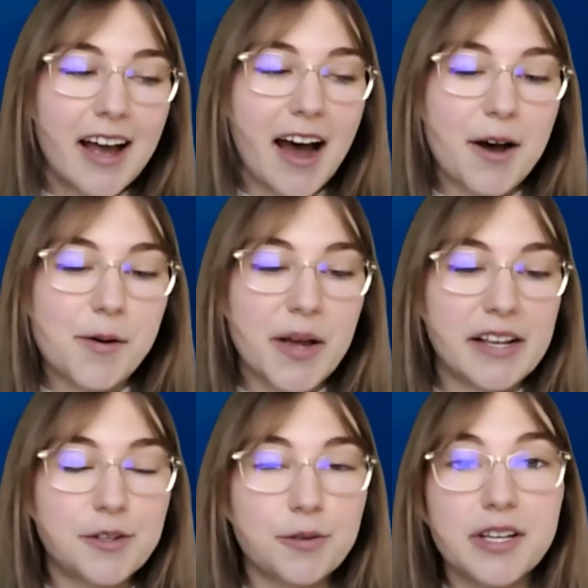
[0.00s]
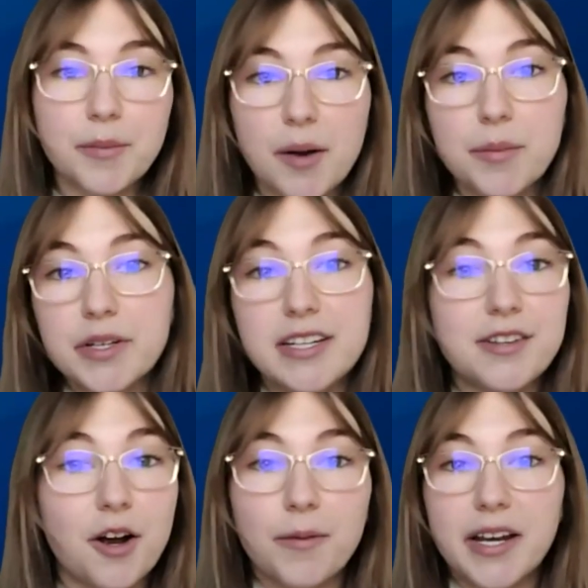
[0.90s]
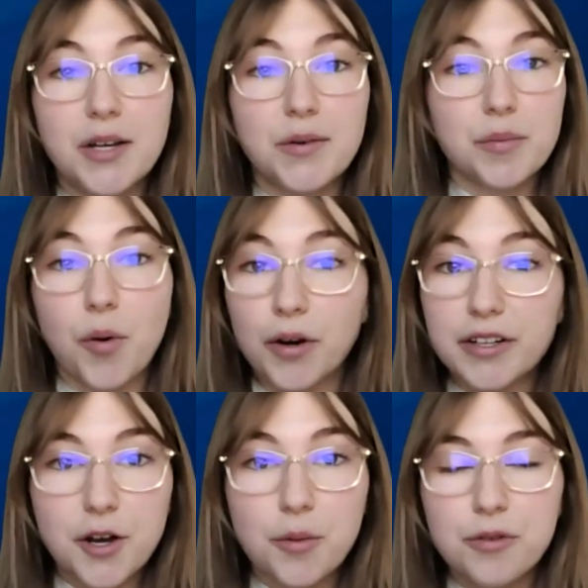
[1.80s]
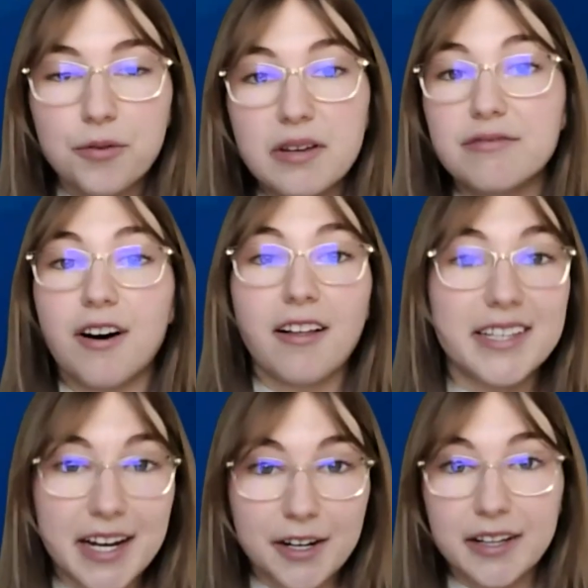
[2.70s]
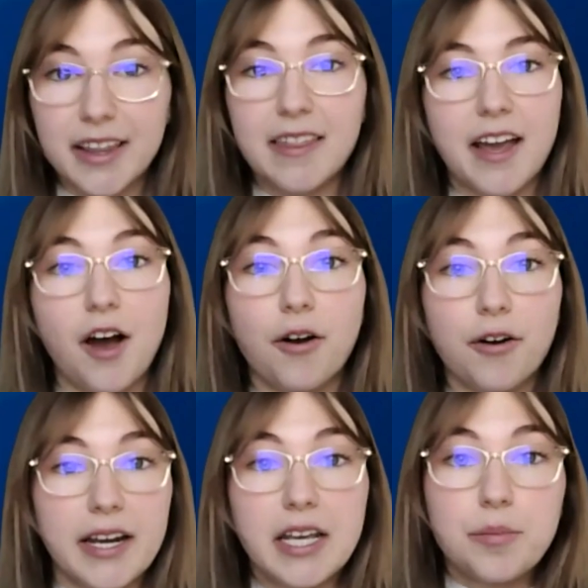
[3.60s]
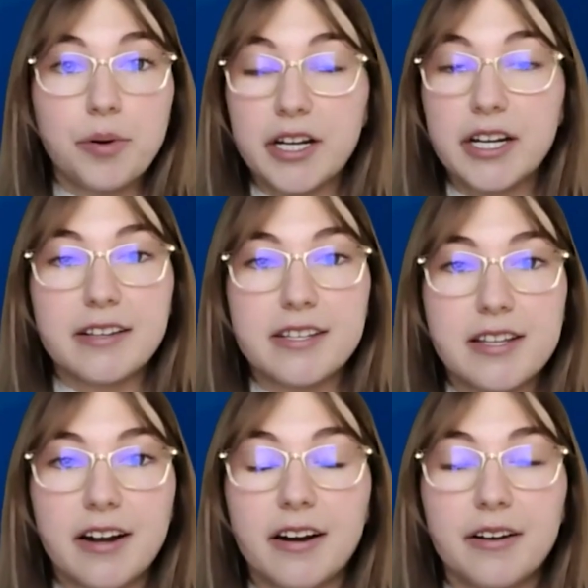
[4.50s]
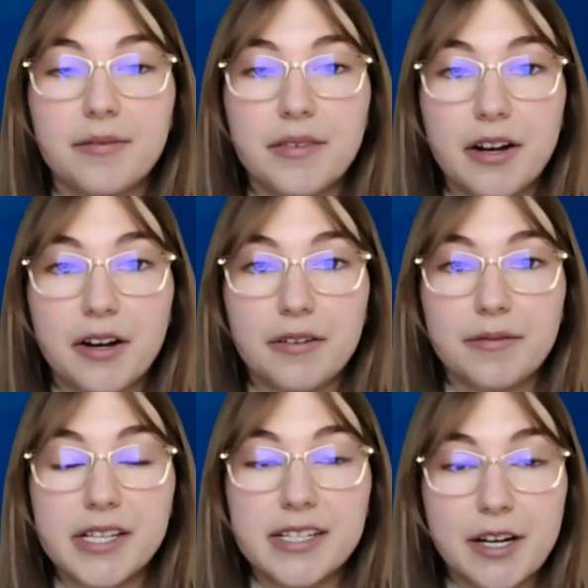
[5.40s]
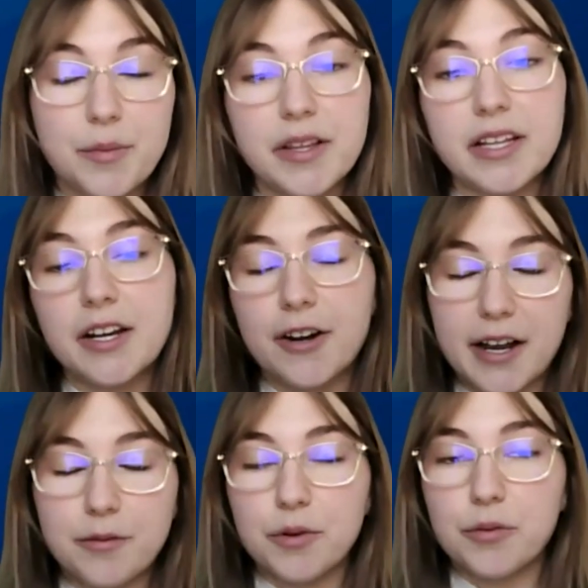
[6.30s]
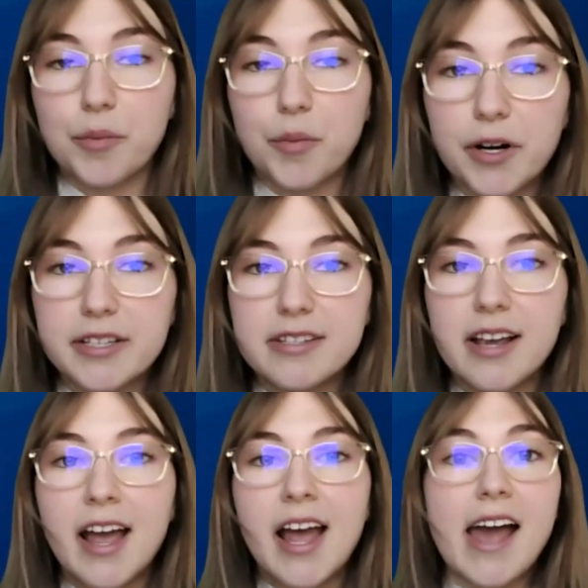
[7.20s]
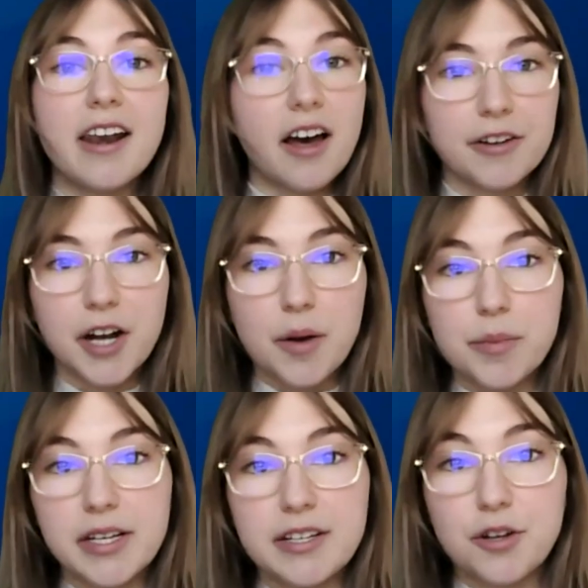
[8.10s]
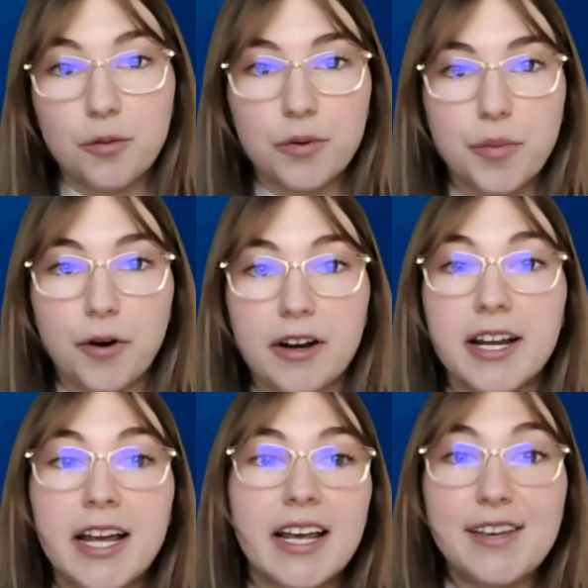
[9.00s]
And so some companies already report scope 3 voluntarily. They already put it into their sustainability or annual reports, and other companies don't report